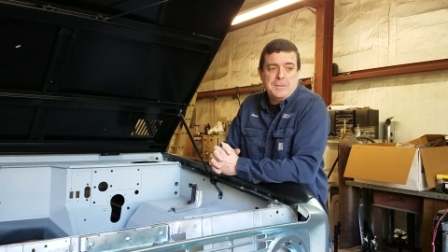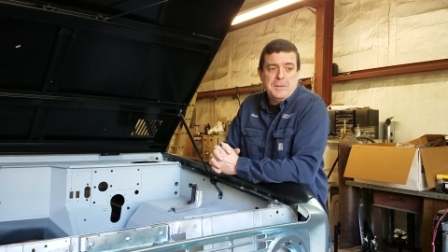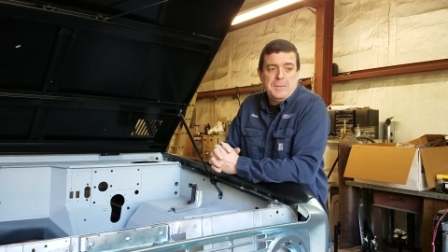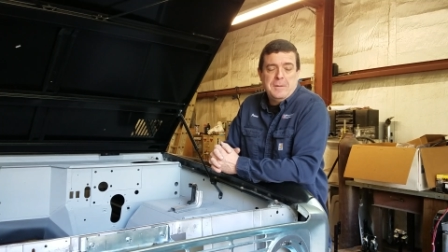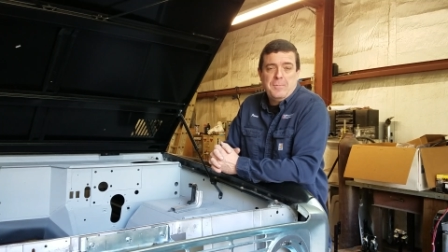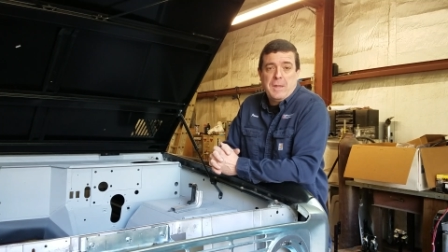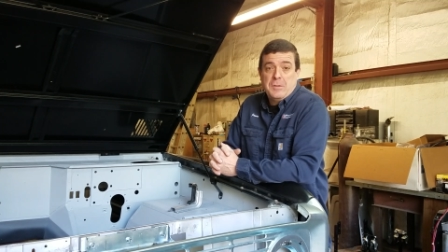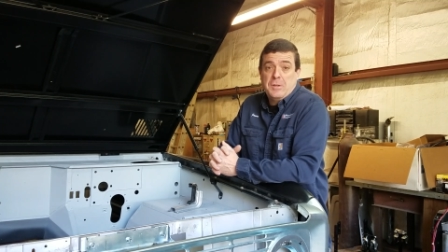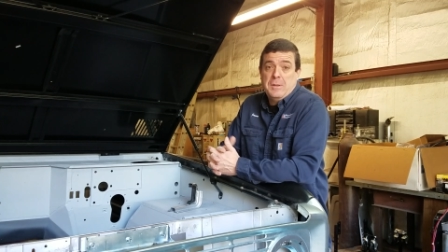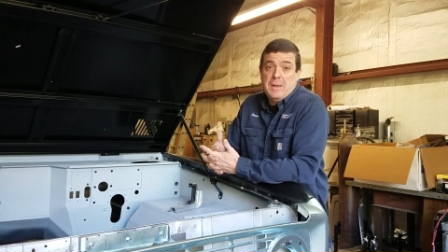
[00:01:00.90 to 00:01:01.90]
So uh, I'll
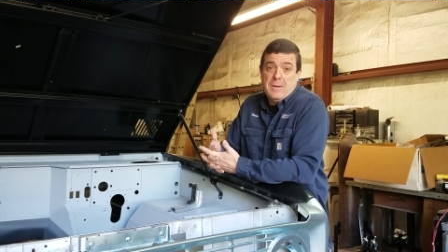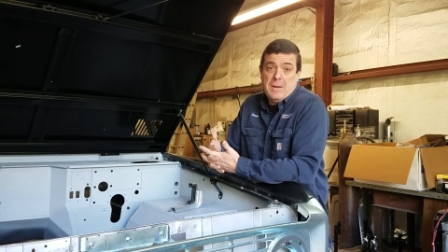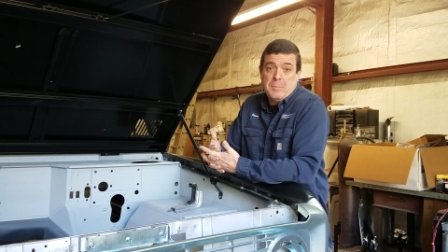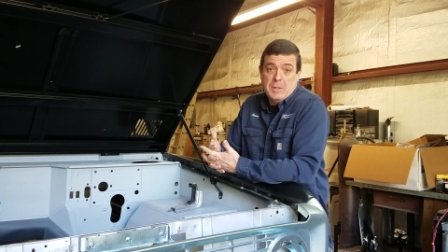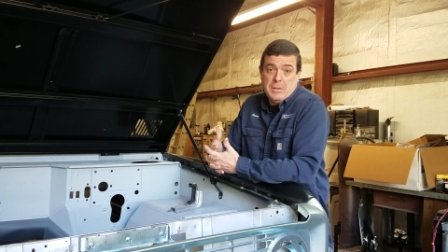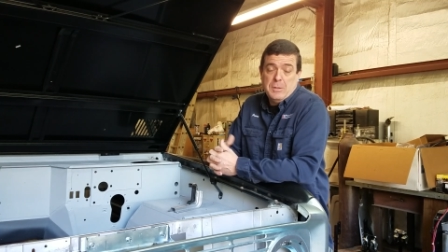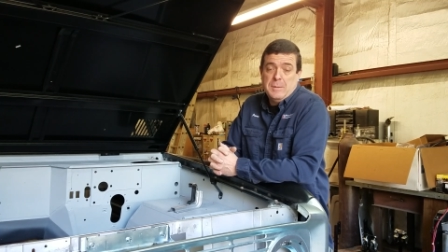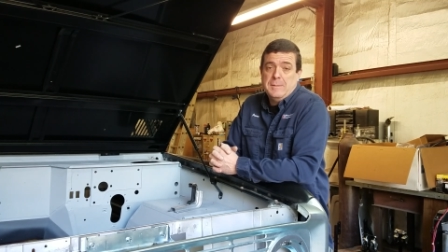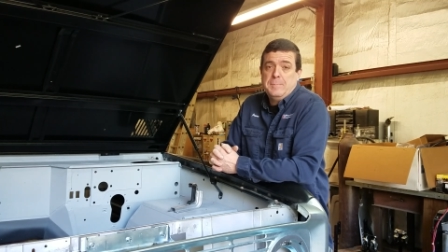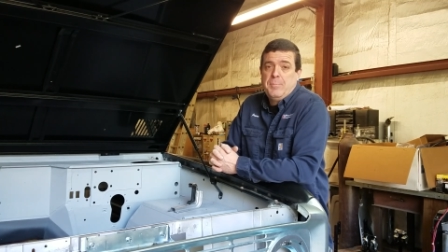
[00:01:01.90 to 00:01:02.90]
show you how I'm going to do
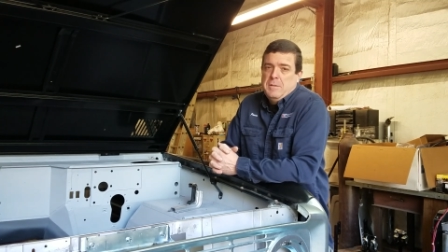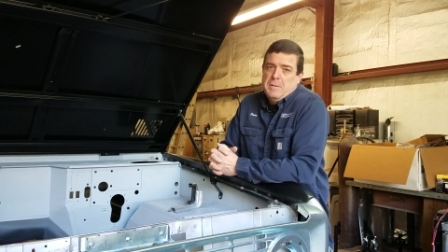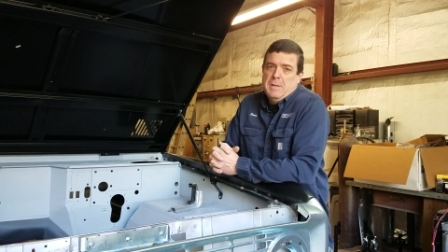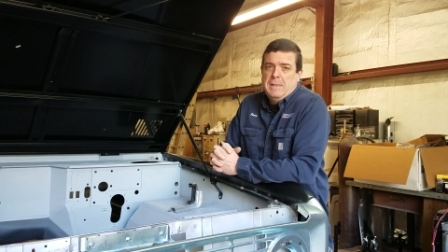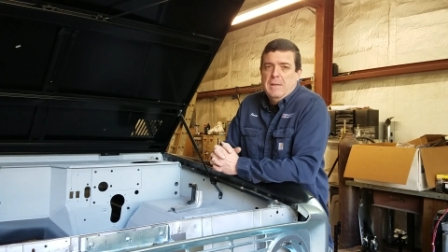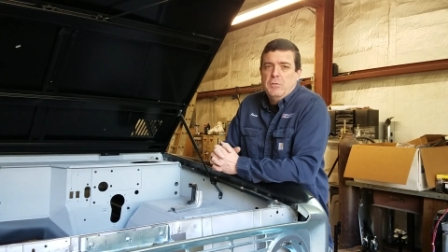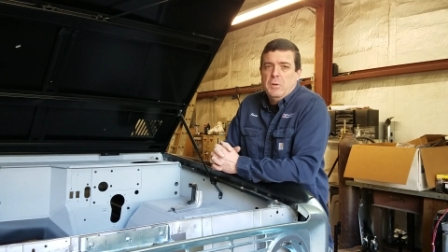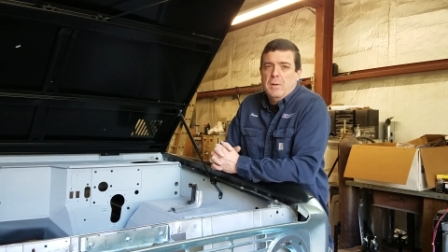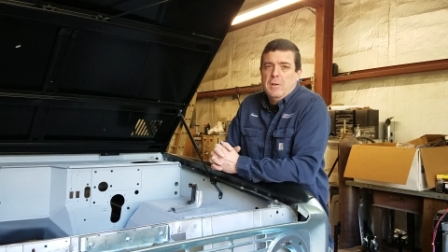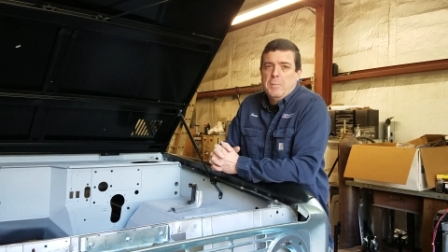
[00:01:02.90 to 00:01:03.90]
it. It gives
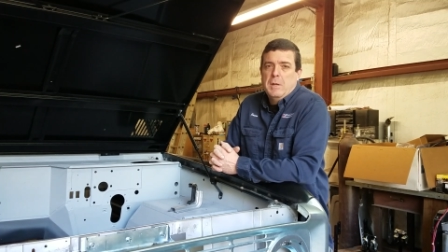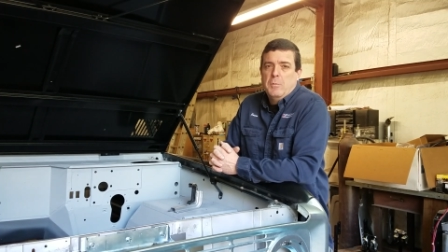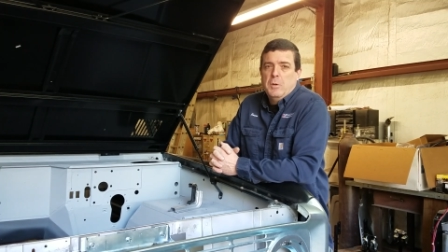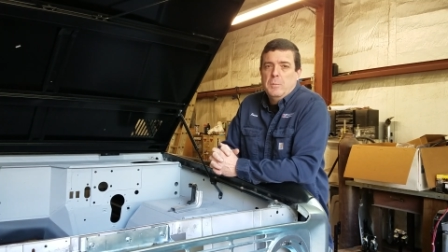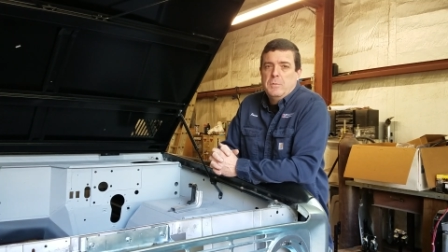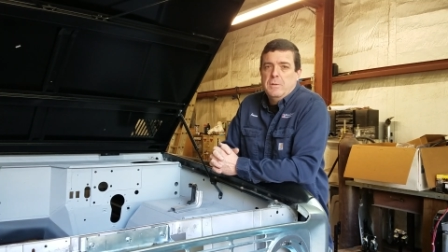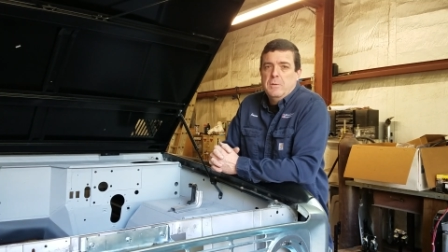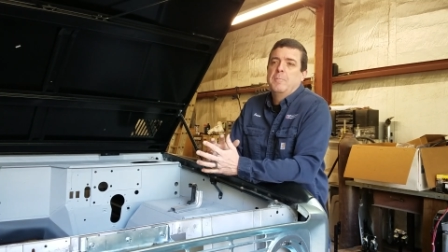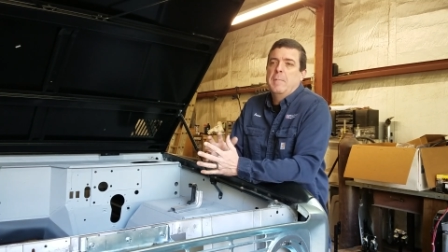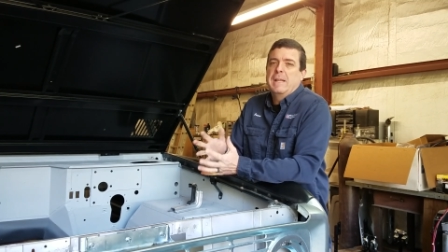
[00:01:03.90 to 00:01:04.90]
you a little bit of room
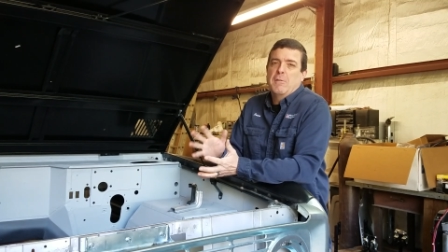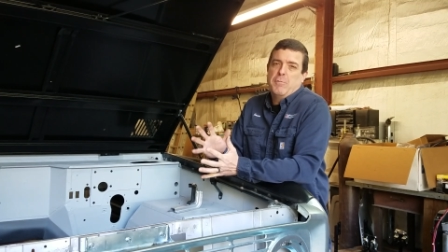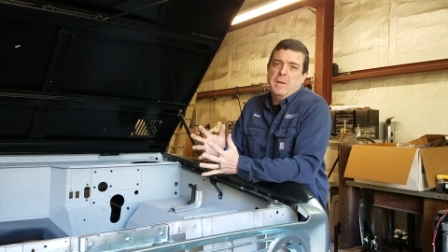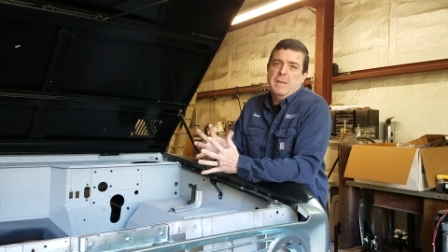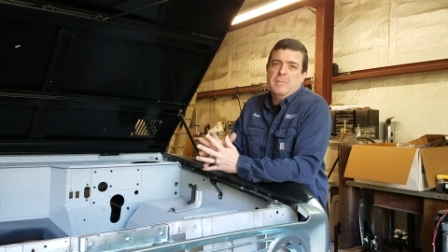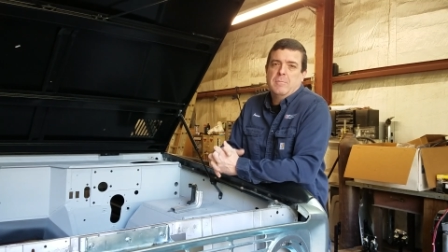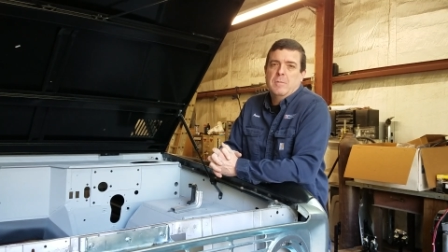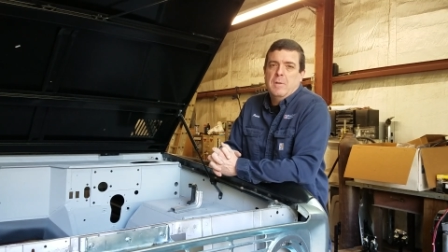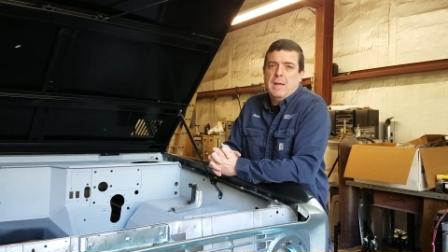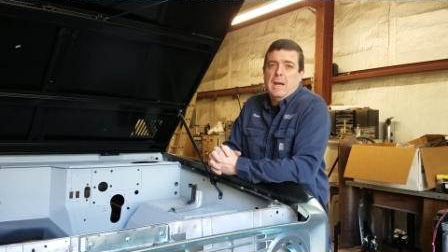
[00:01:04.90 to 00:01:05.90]
to make it fit
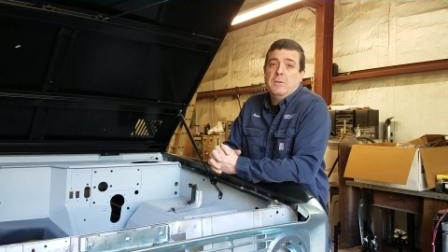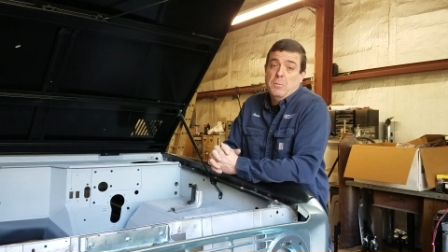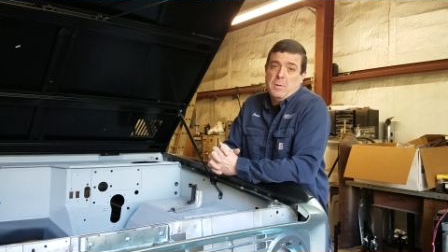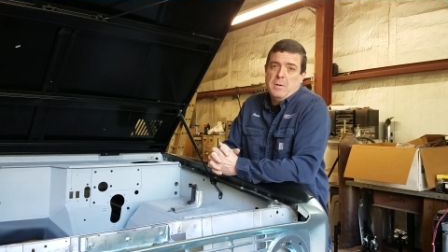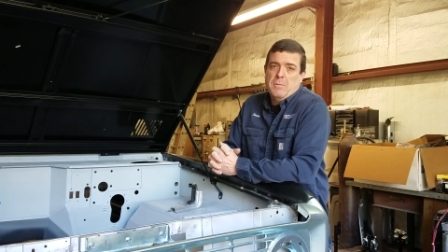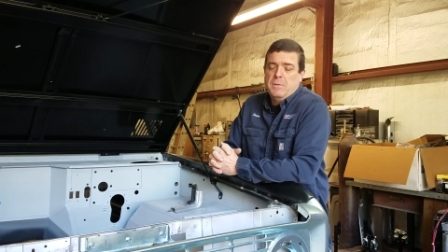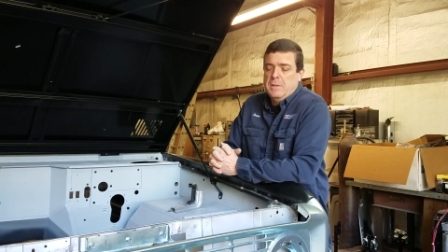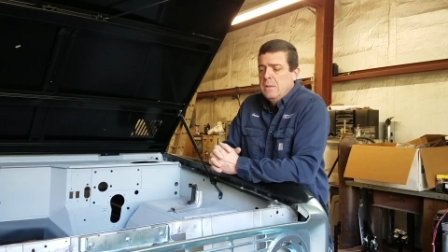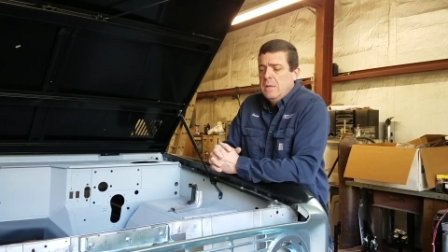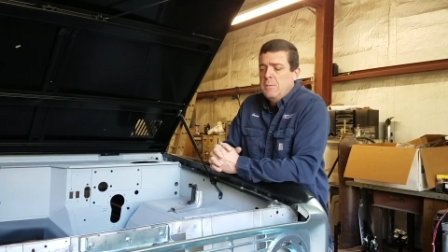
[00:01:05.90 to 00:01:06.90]
how you want it to
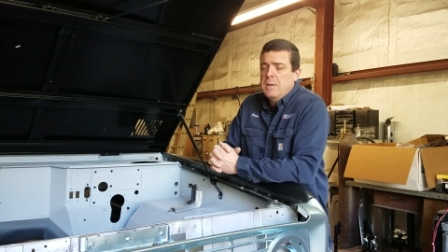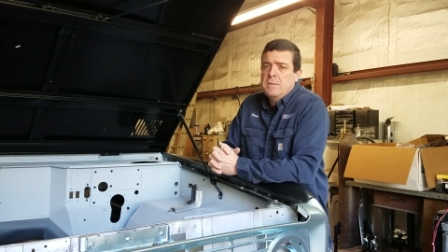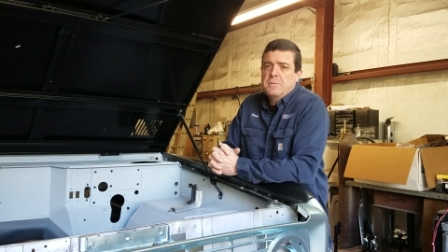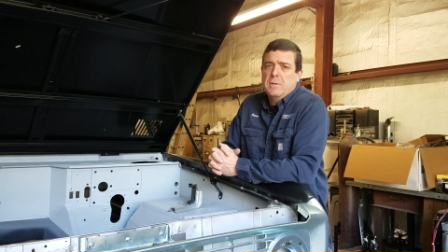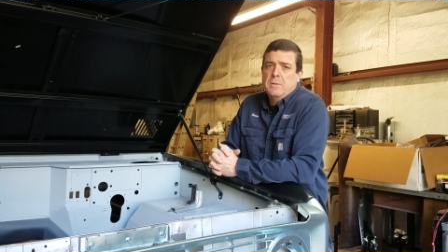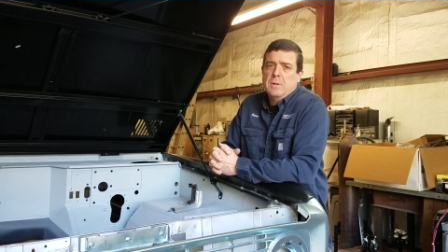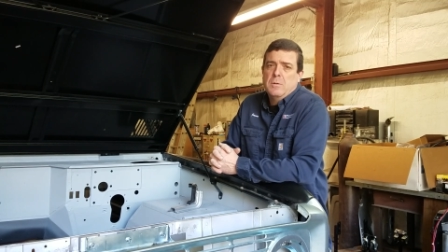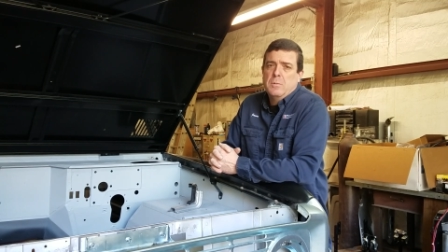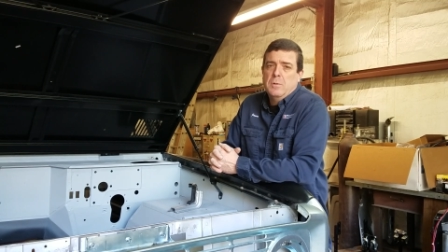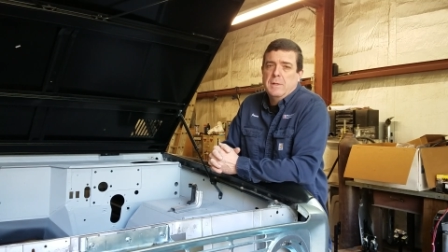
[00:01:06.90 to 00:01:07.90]
fit. Anyway, so
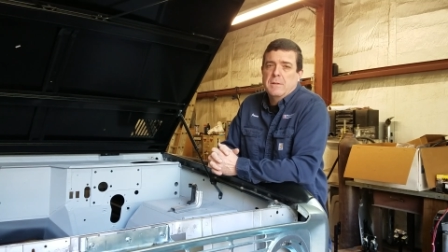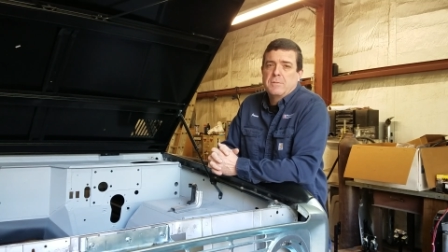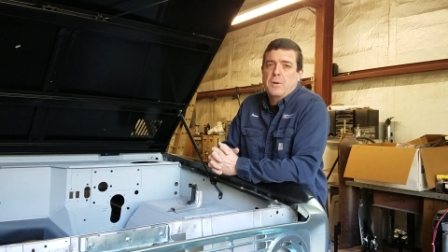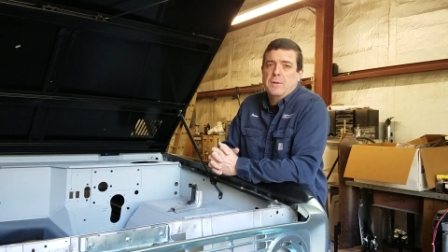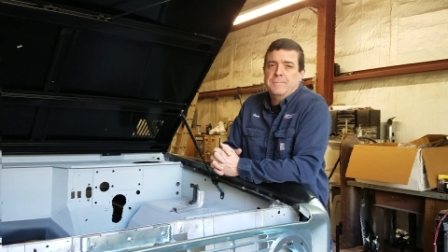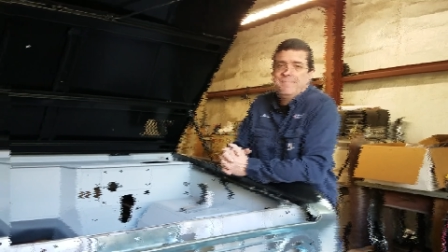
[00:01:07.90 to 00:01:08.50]
uh, we'll get started.